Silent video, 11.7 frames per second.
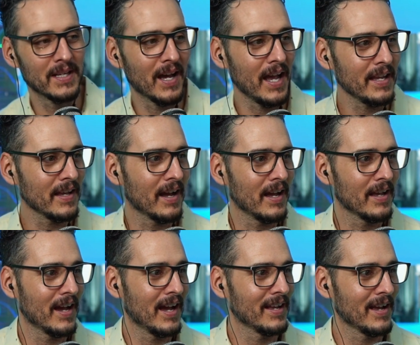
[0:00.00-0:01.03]

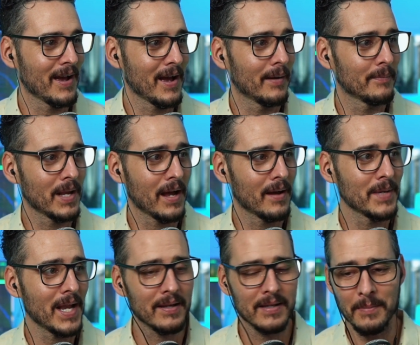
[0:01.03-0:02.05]
I'm
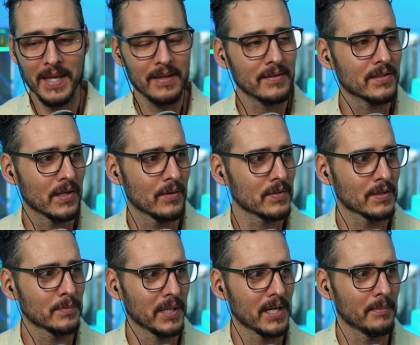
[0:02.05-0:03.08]
not gonna make excuses,
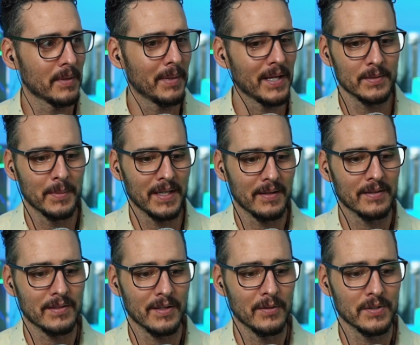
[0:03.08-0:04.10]
but I'm about to make
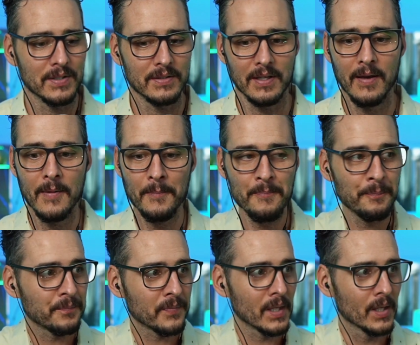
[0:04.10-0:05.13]
excuses.
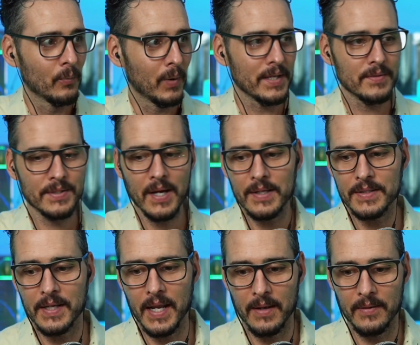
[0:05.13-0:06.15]
What you saw
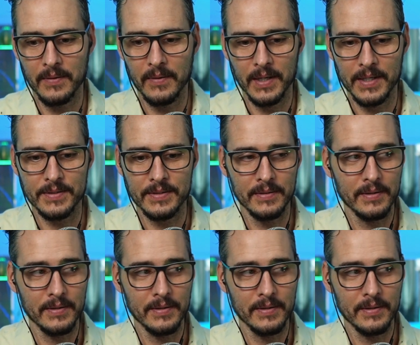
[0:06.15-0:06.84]
today was,